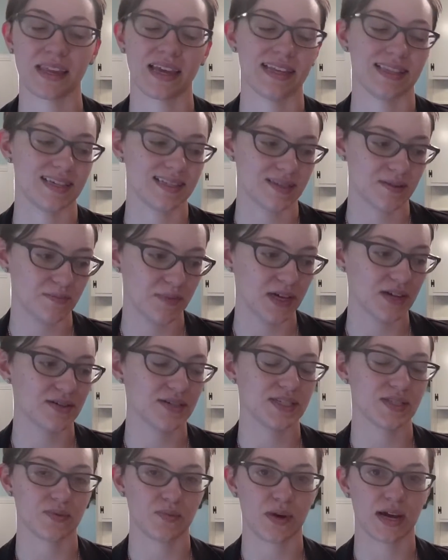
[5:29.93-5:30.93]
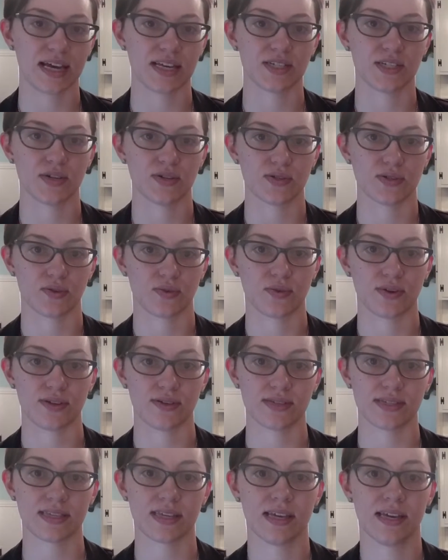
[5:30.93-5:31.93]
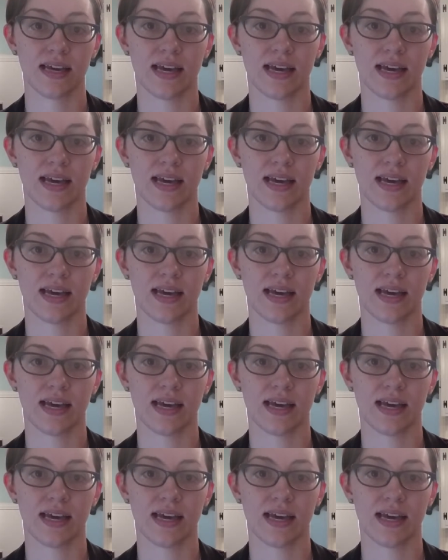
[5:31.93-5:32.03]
And that's a big reason why I chose oils.